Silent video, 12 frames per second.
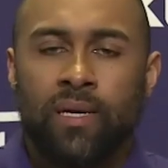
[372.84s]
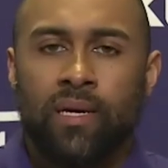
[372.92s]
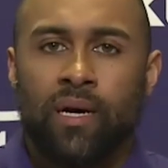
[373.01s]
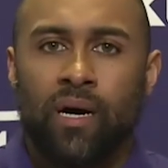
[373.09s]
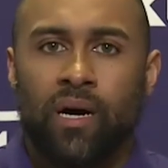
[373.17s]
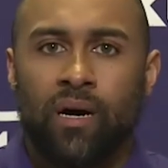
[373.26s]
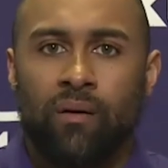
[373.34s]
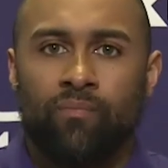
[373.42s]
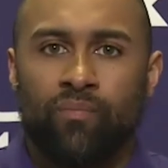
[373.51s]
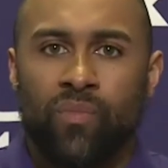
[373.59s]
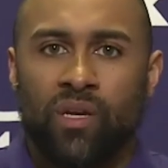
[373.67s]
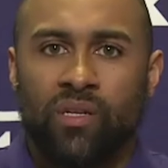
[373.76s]

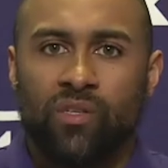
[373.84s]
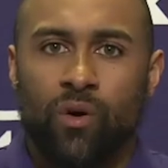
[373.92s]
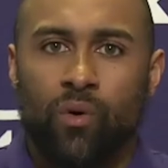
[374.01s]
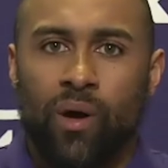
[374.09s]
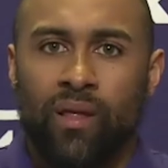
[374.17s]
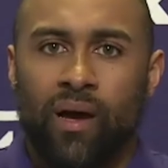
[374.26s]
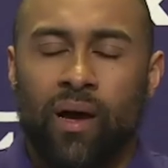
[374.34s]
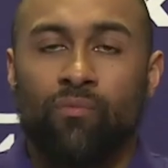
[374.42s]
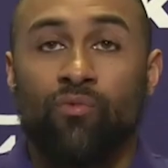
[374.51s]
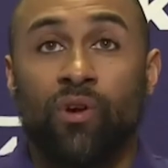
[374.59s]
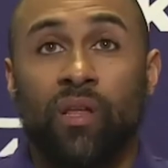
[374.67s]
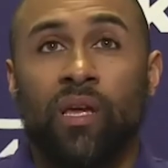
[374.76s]
Um, and so I,
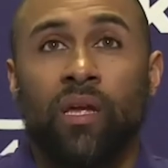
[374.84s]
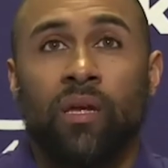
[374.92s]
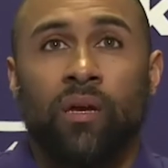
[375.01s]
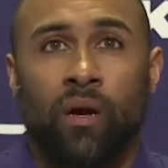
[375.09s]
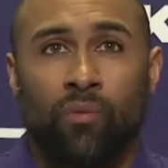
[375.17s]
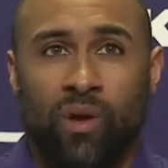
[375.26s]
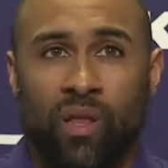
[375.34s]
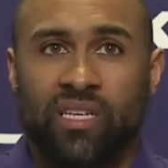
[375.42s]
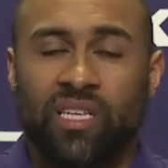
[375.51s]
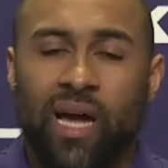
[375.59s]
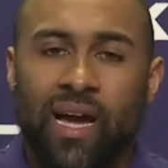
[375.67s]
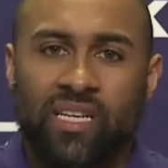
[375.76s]
am really really
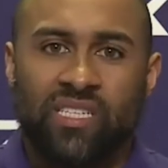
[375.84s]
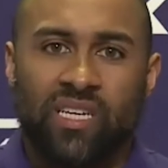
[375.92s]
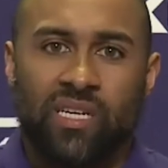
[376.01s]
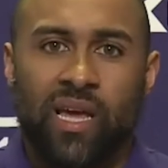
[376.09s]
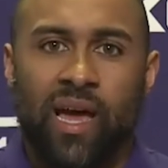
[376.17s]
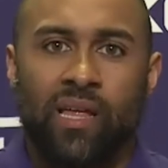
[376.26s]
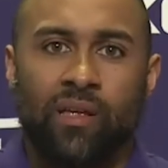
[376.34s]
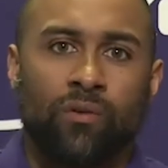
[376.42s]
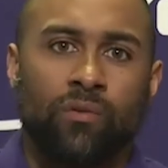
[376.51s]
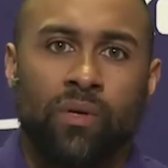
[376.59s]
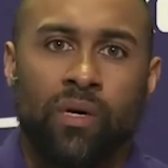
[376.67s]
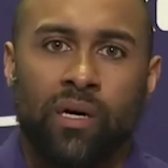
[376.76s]
excited to see
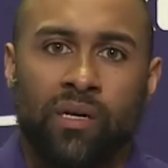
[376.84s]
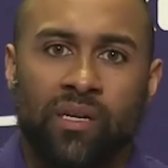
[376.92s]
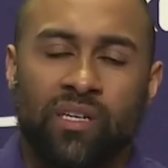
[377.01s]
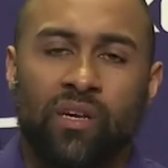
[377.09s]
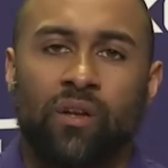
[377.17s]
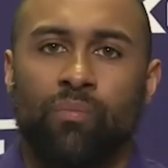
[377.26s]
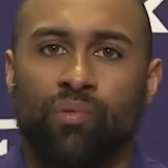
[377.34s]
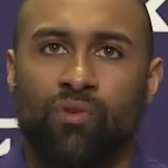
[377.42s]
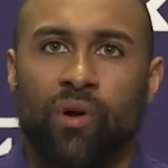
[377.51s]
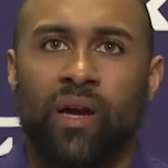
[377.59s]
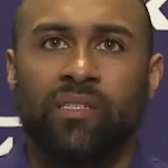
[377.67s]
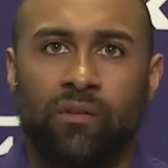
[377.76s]
Daniel uh, continue to
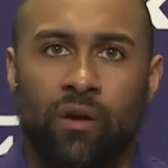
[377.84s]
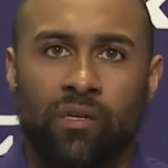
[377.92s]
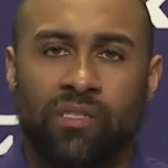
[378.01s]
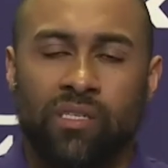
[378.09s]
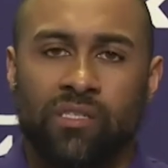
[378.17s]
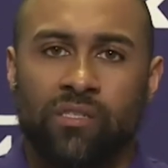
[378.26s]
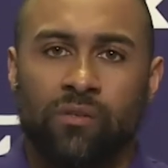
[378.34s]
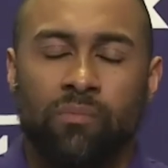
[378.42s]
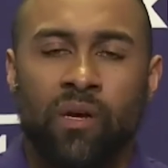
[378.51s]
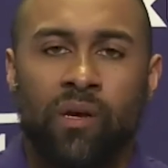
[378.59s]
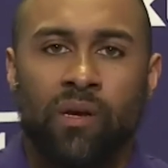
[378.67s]
progress in our system.